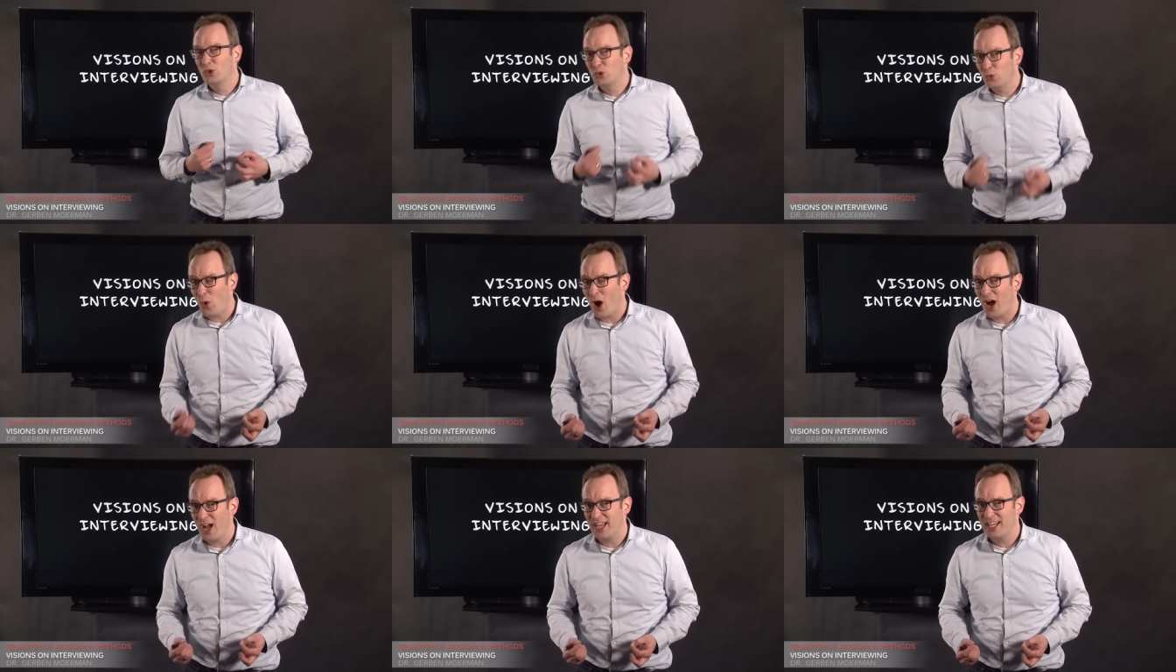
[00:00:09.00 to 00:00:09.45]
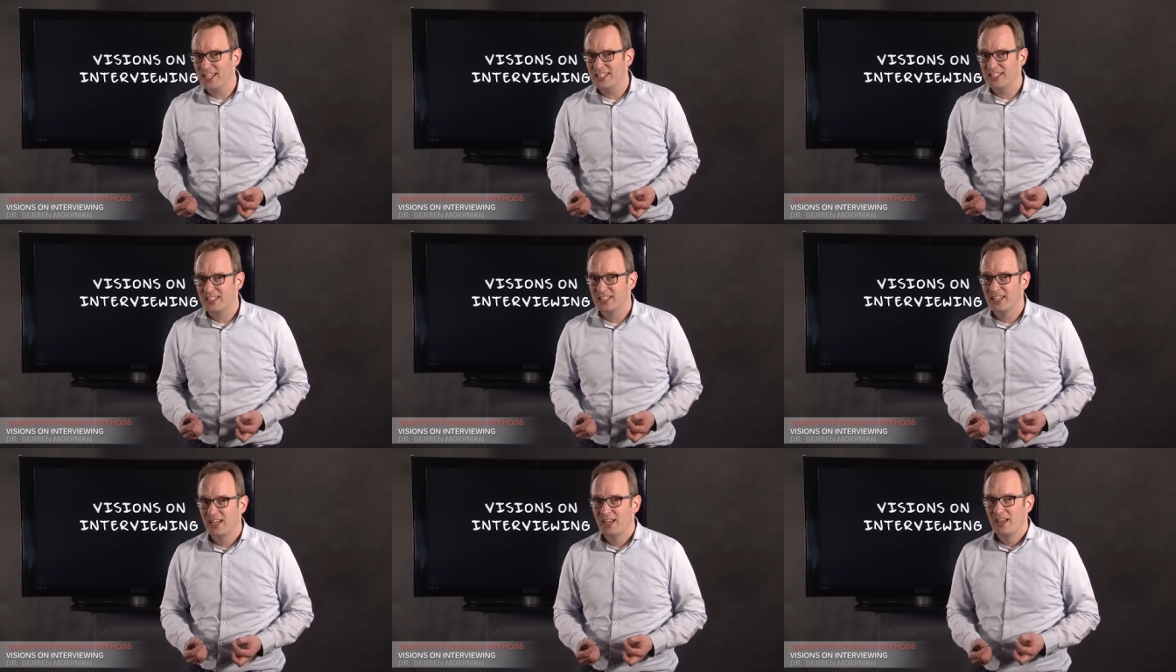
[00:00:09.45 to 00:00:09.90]

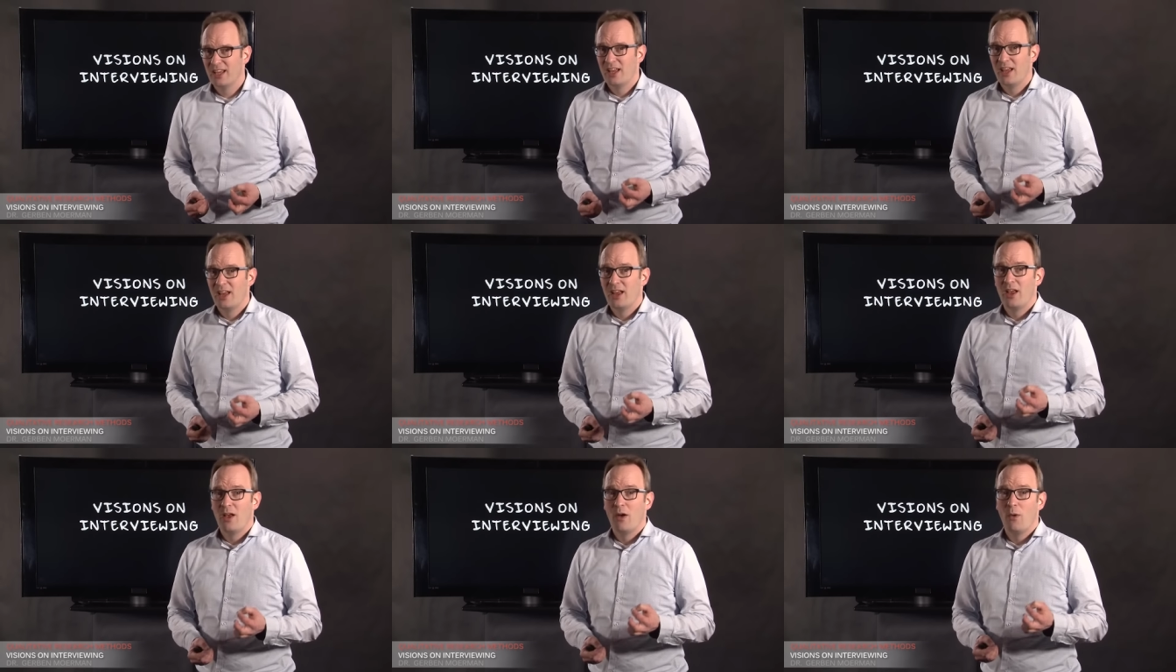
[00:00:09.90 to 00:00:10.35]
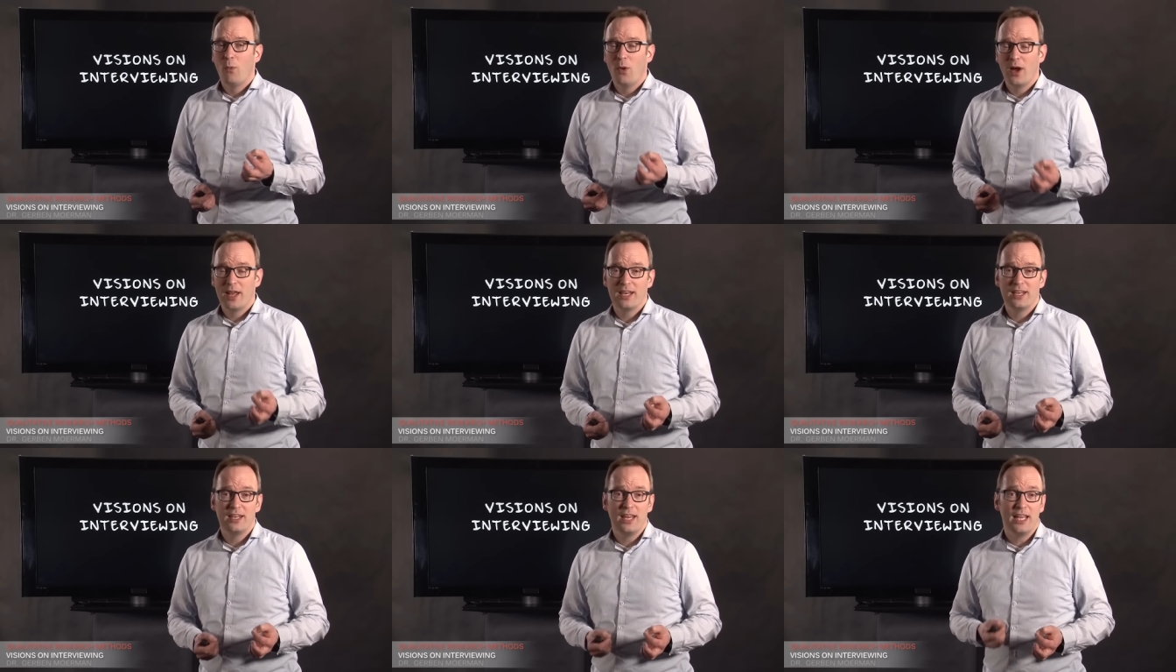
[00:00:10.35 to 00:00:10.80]
twice
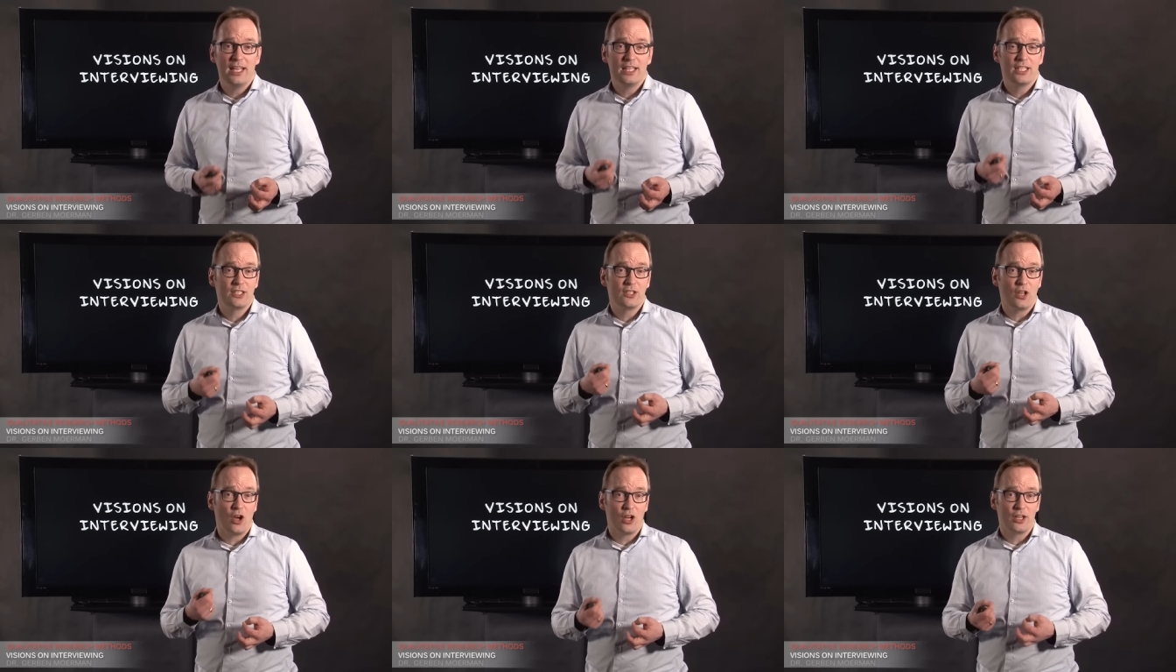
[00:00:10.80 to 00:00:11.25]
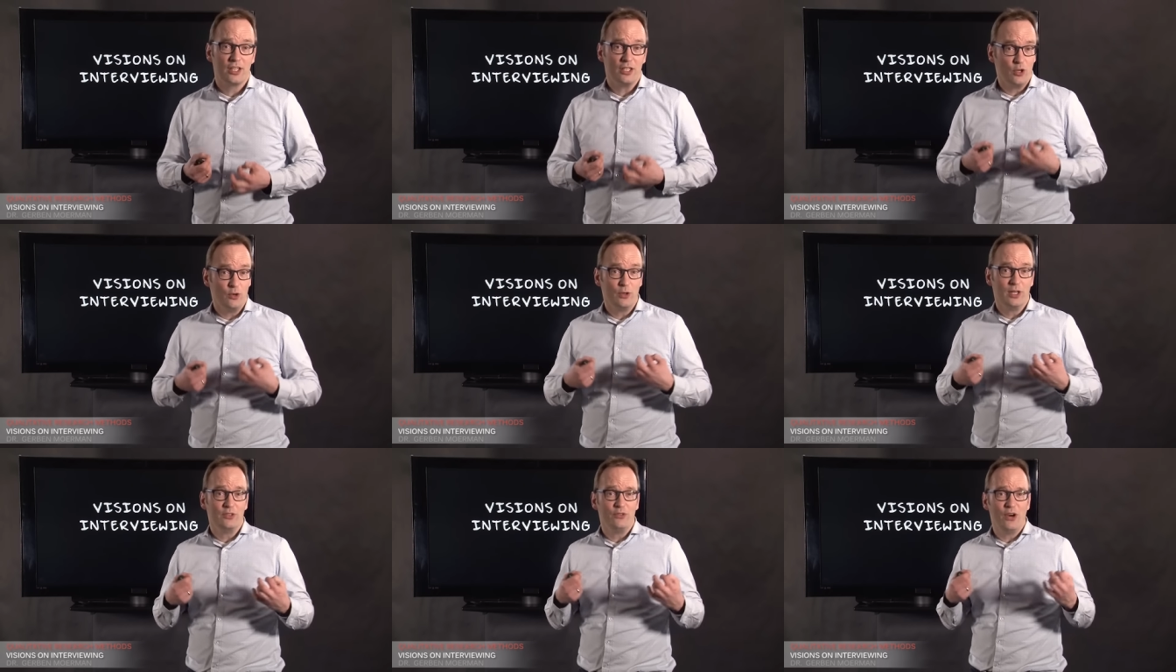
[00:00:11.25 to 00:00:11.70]
when they start
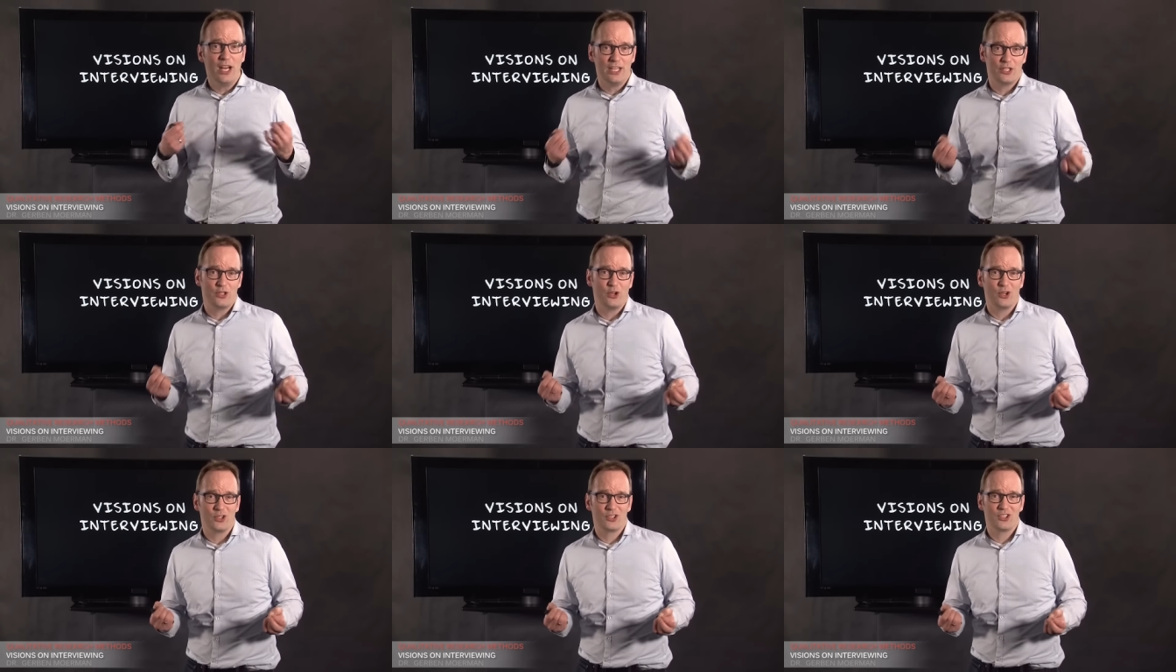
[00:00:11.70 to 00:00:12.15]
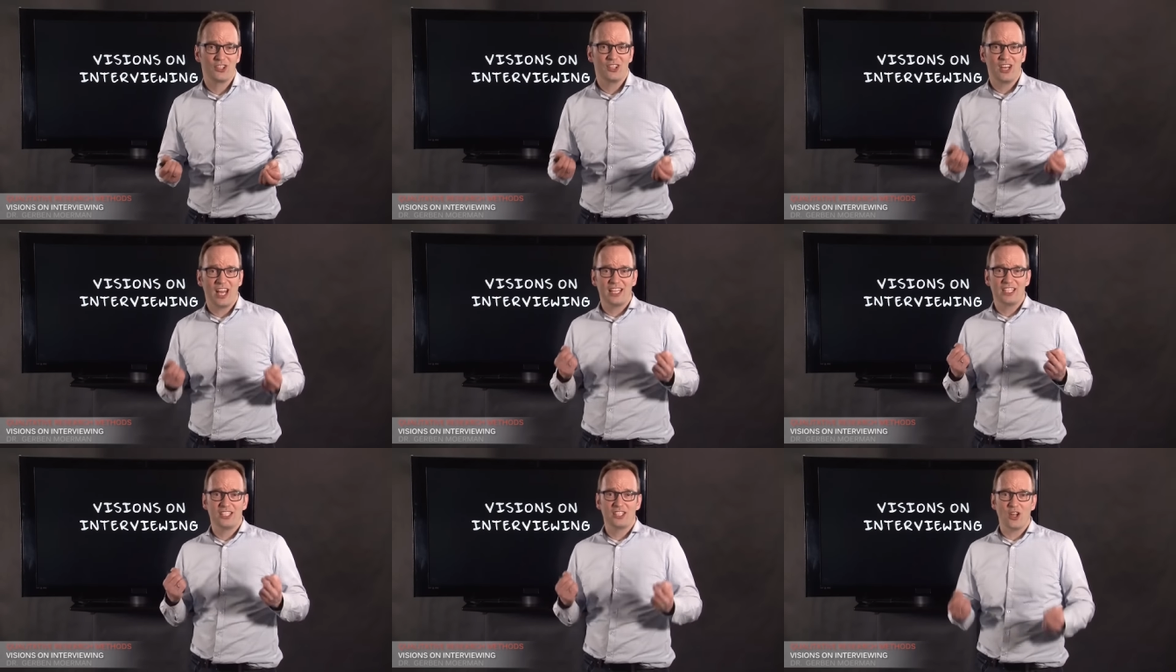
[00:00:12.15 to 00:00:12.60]
doing research.
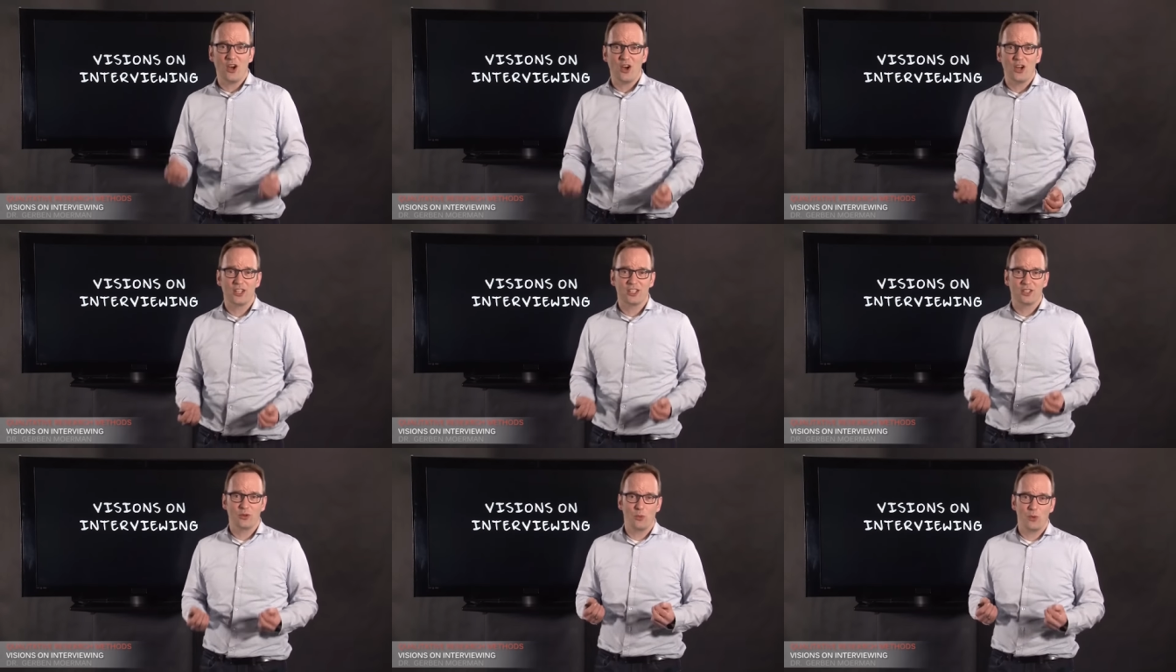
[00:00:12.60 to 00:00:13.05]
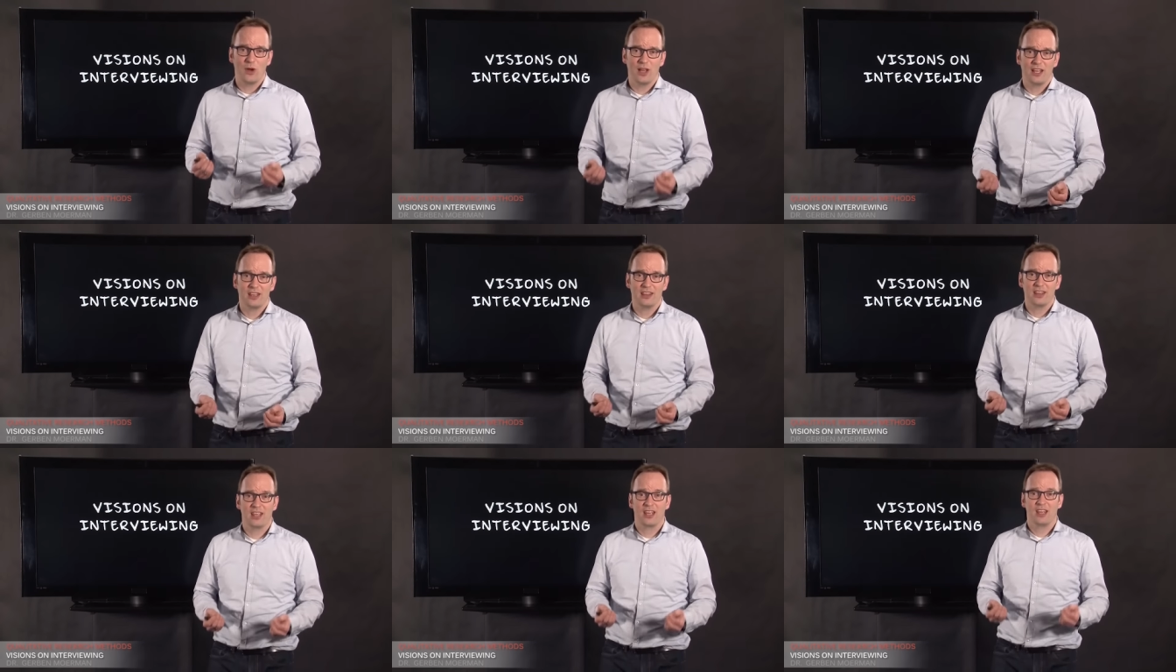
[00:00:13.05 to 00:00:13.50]
They start
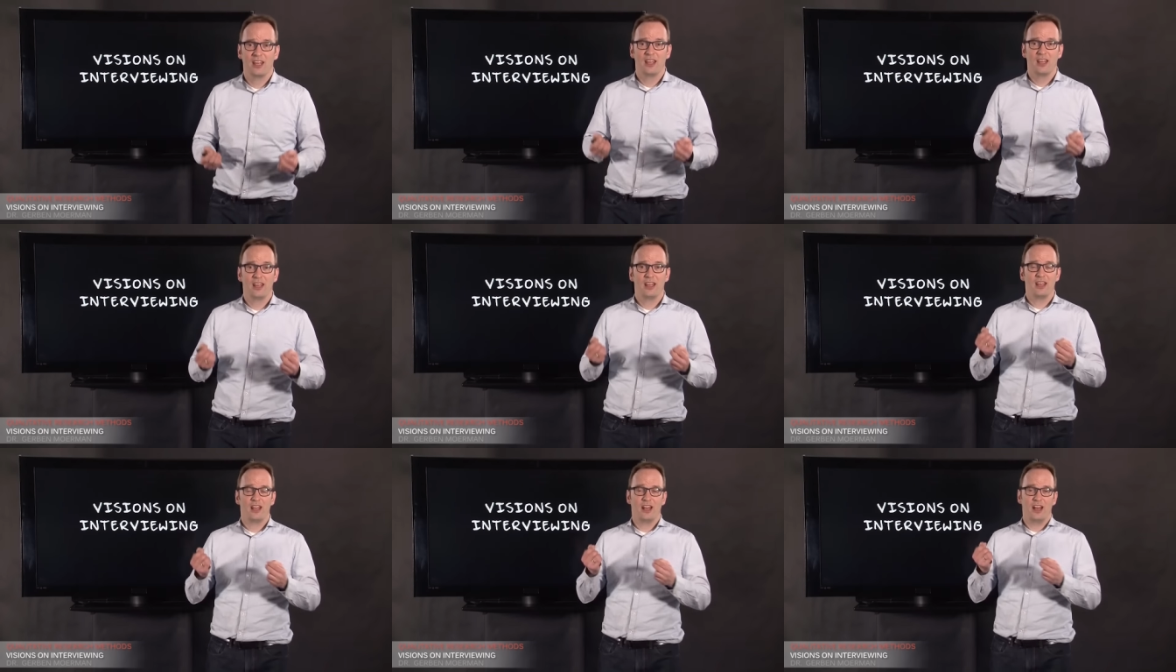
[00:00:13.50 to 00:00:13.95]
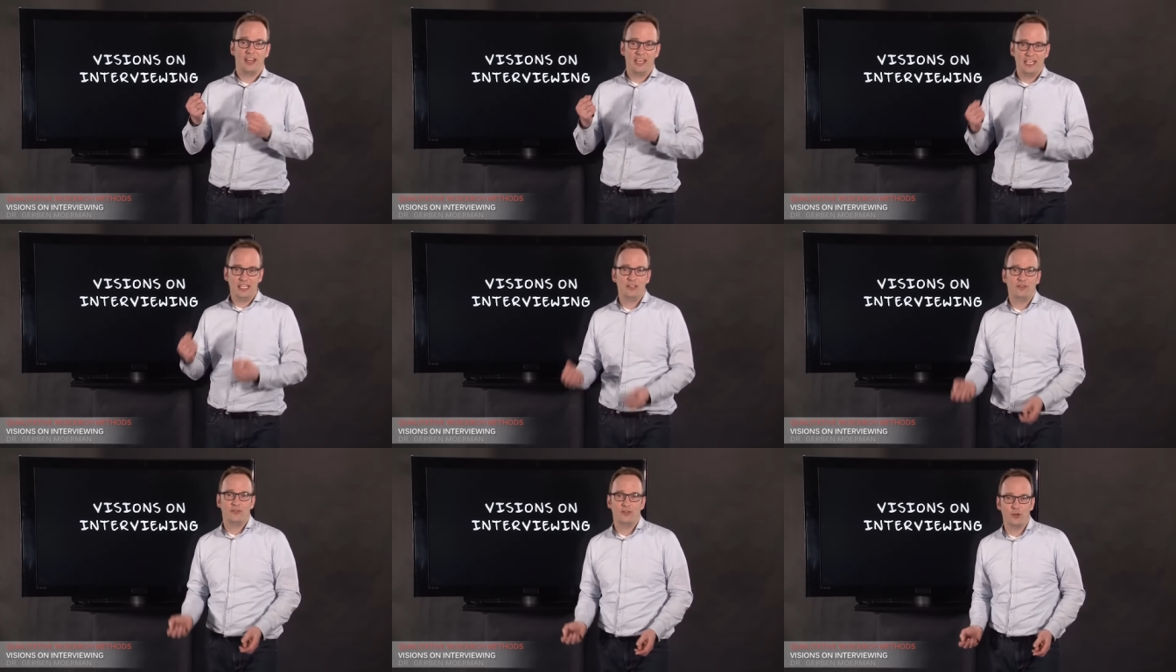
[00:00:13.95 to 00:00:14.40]
with an
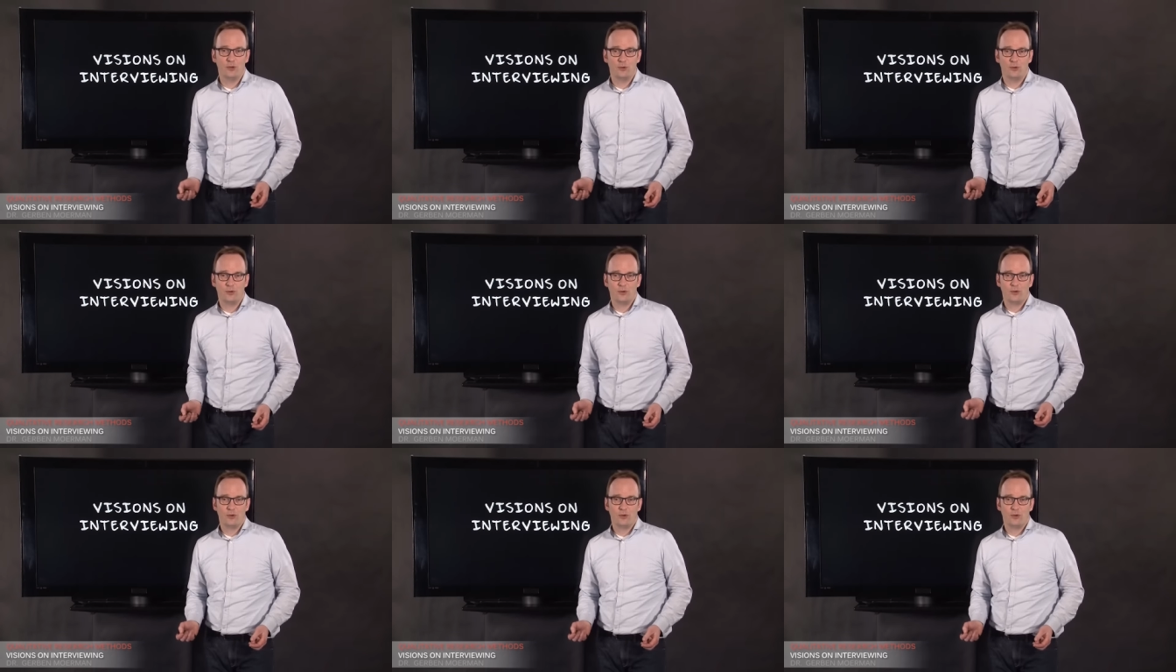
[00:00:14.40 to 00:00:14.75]
interview.